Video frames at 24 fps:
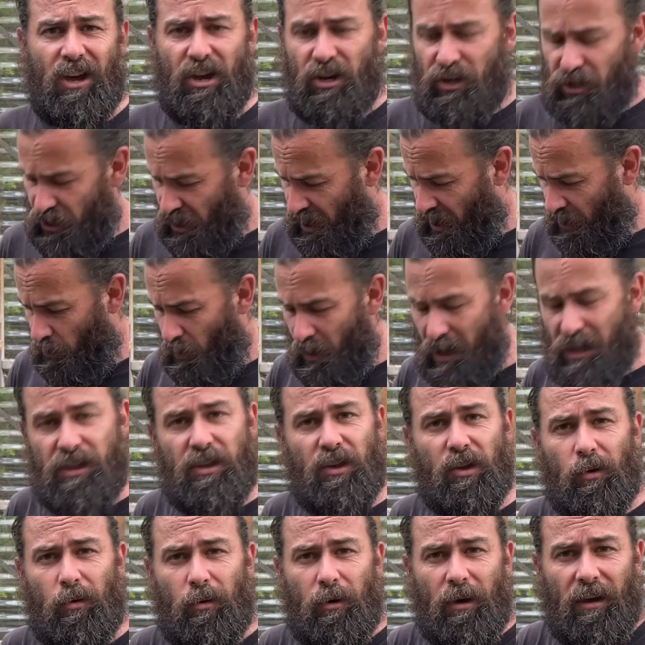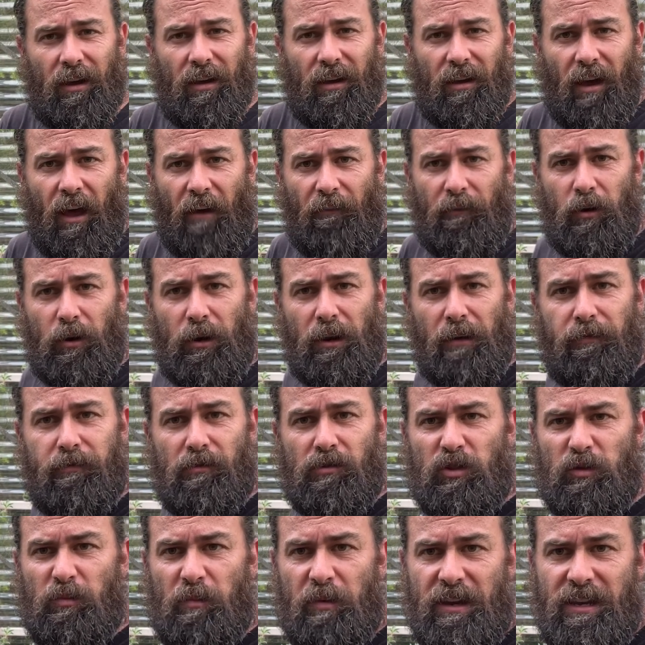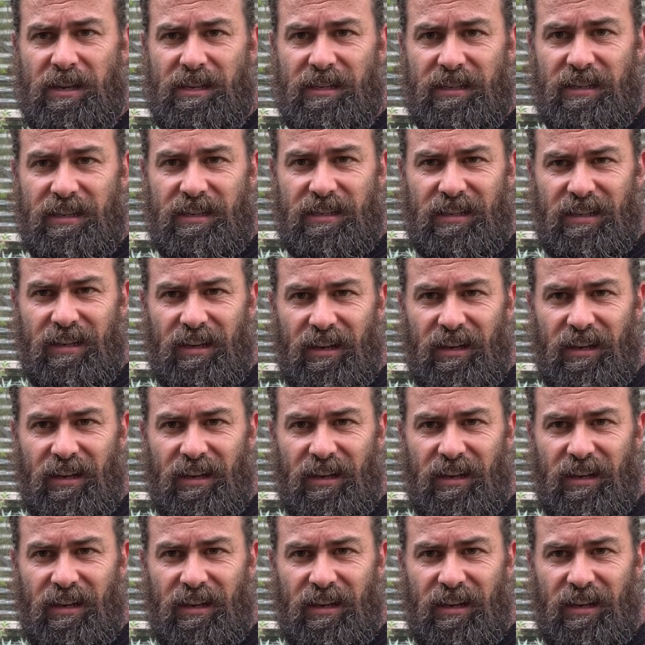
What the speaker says: share with you a few different species,